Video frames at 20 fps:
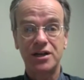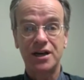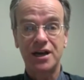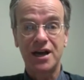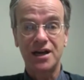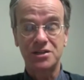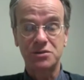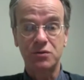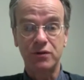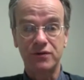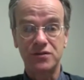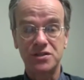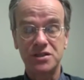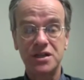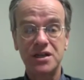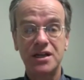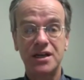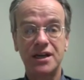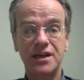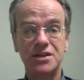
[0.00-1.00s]
as we've
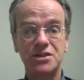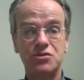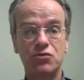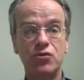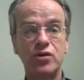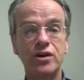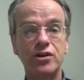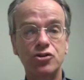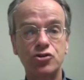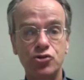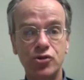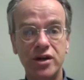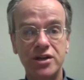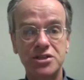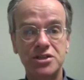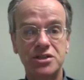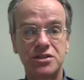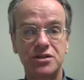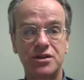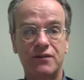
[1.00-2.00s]
seen, he's
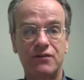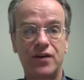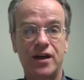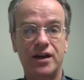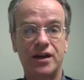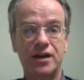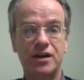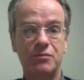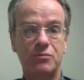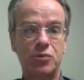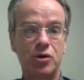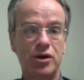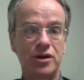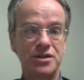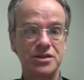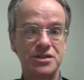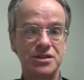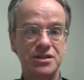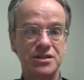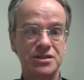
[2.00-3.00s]
re-entrenched Vatican
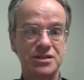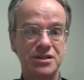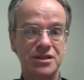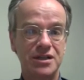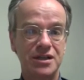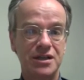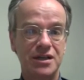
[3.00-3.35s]
policies